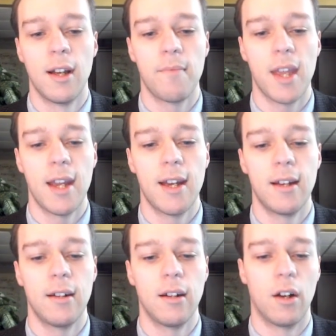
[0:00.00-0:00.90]

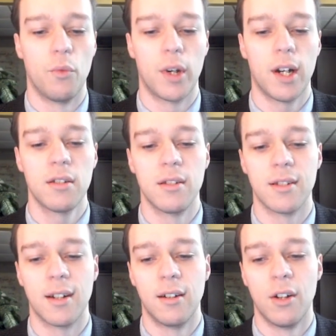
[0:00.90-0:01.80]
And what else is
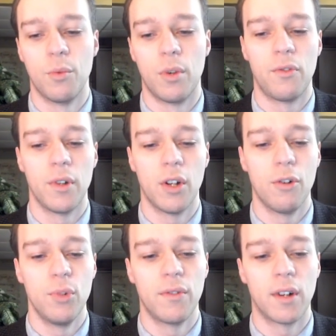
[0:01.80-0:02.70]
there? Well, if we
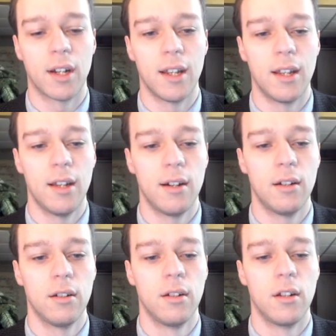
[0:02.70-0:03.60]
don't move our king here,
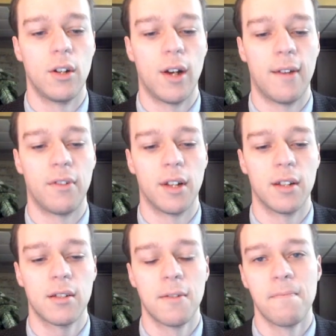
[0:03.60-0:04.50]
you know, after
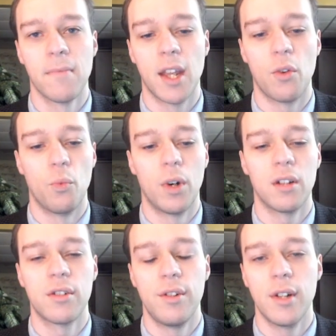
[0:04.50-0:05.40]
this, like where
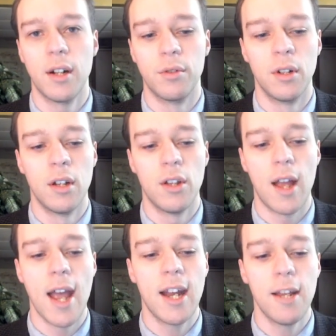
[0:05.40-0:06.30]
else do you go?
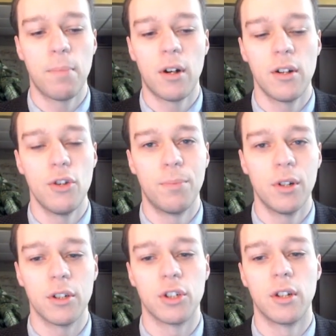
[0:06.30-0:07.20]
Any pawn you
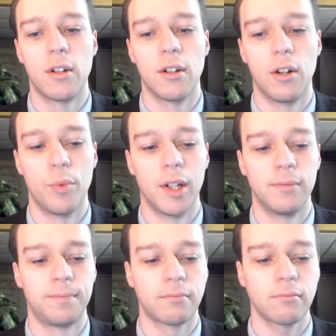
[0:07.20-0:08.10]
push, they're going to win.
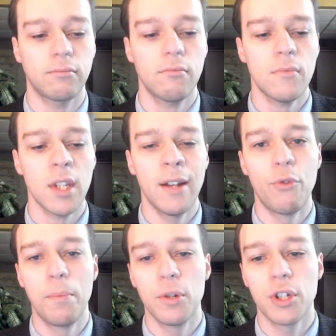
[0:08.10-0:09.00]
If
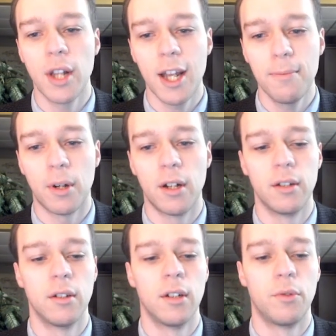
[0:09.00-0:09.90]
we push the a pawn,
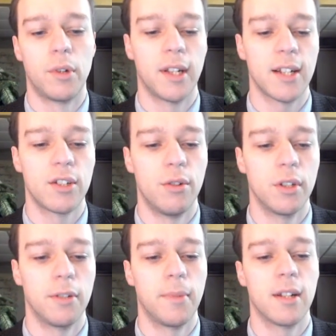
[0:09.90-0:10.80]
well, that's no
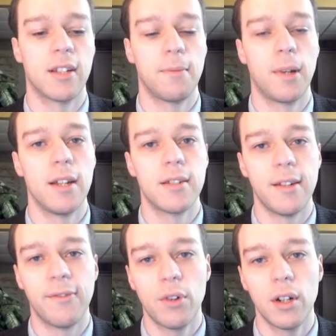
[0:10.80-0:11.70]
good because they play
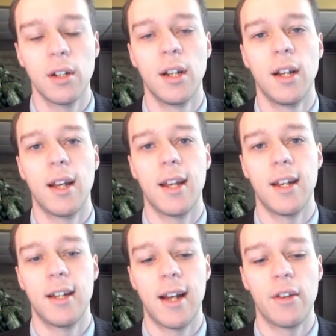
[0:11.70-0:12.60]
c4,
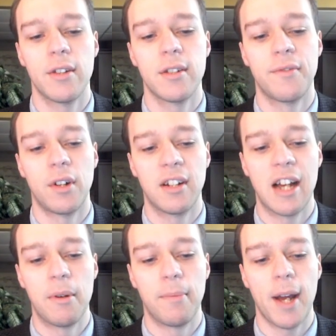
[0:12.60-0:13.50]
and now this is a very
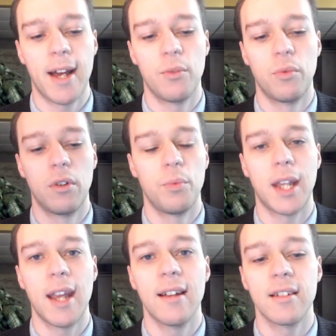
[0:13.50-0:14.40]
common pattern where we
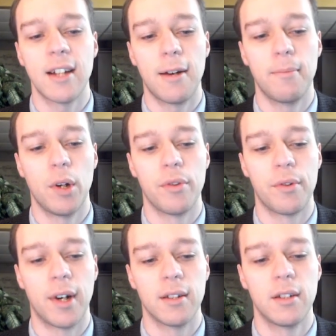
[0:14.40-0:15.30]
can't stop both
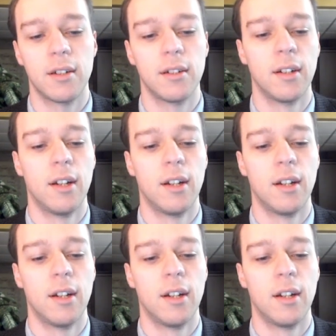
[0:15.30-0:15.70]
threats here.